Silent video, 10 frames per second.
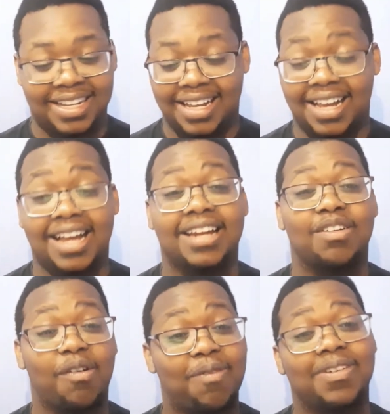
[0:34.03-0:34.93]
and
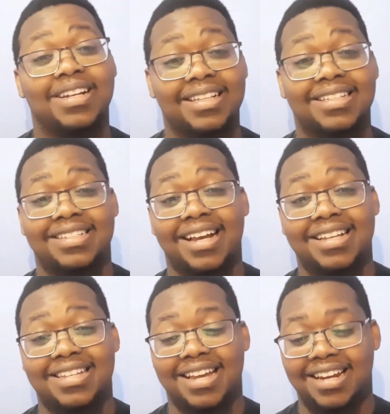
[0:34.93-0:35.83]
hopefully this does
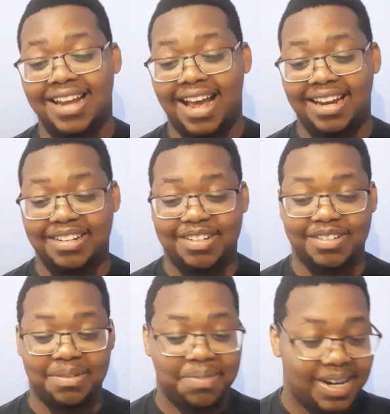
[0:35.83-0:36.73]
get added to
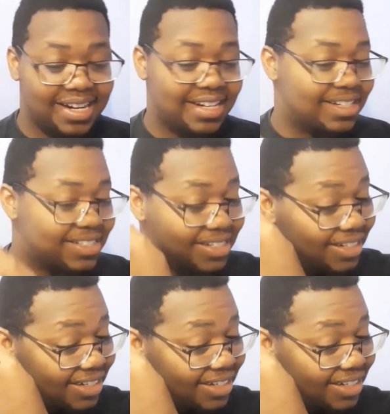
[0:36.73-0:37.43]
the playlist.